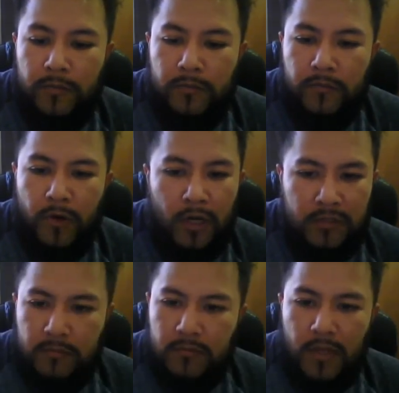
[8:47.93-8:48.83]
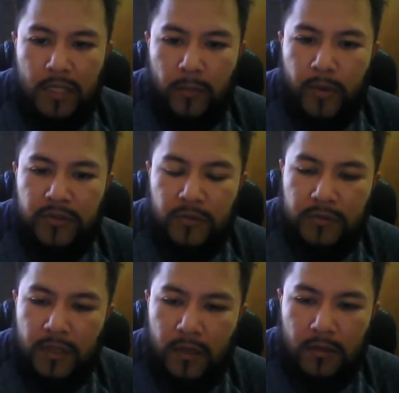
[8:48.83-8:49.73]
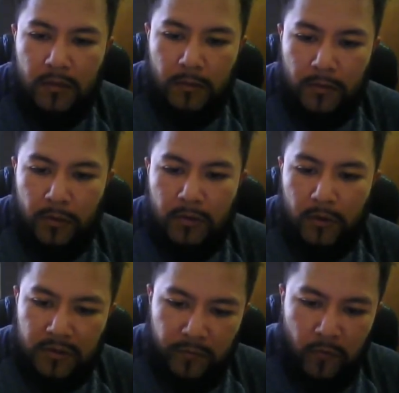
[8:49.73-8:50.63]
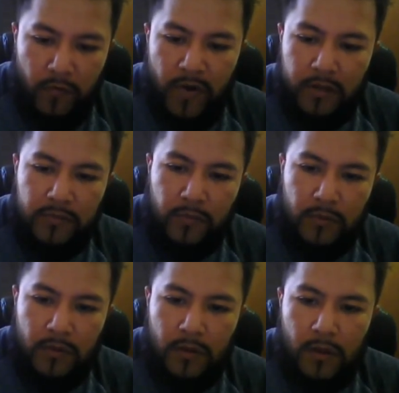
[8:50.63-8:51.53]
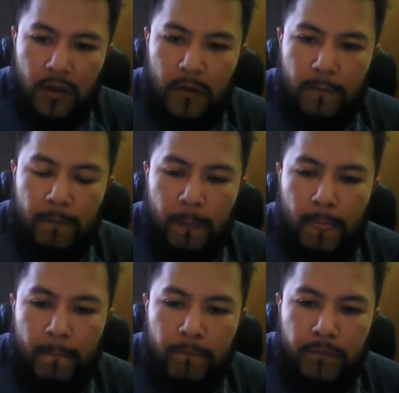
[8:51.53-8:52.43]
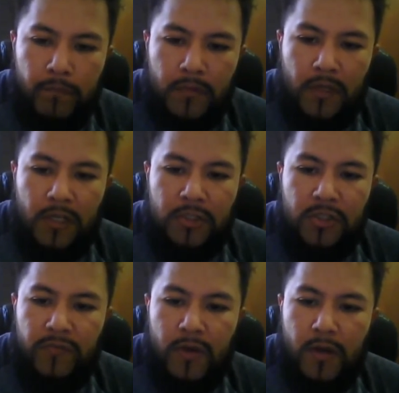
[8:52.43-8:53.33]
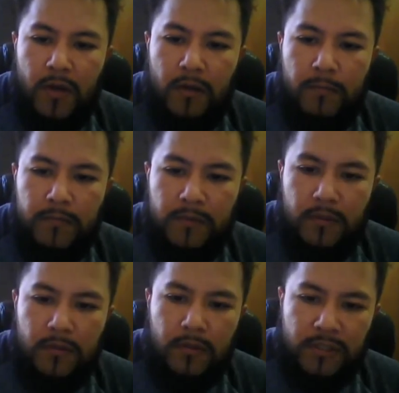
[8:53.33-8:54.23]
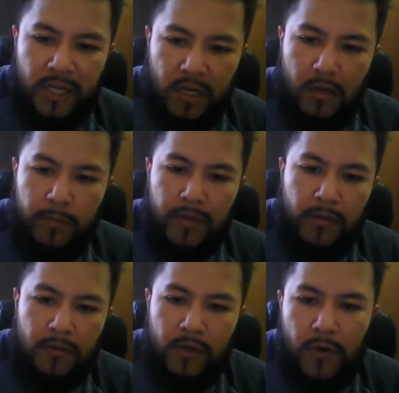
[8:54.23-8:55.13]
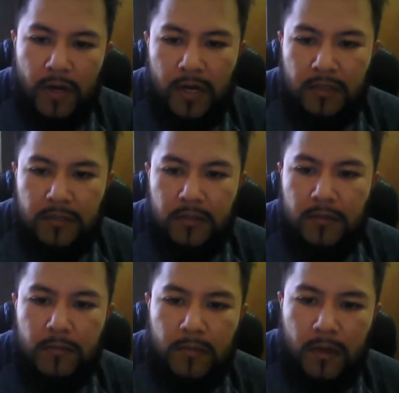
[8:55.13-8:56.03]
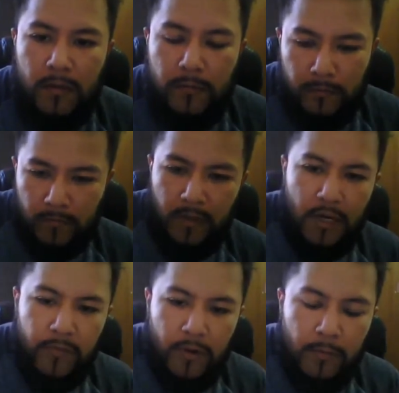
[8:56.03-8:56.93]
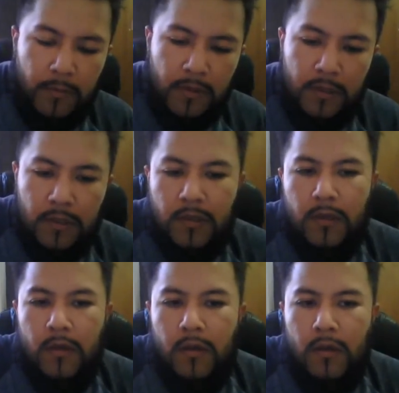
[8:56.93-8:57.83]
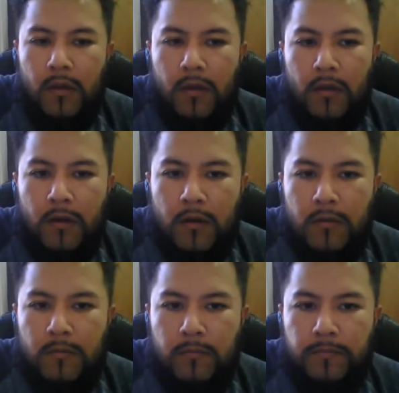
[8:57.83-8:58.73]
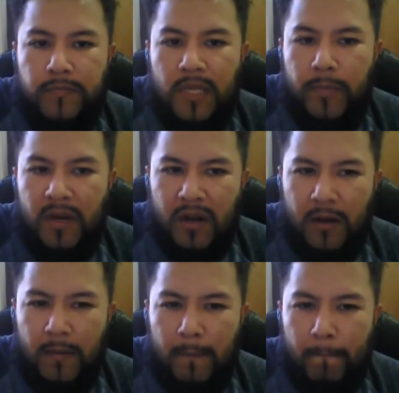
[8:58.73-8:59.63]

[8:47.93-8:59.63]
Regardless how the person looks like, as long as the forefathers from the lineage of Jacob and Isaac and Abraham. And yeah, but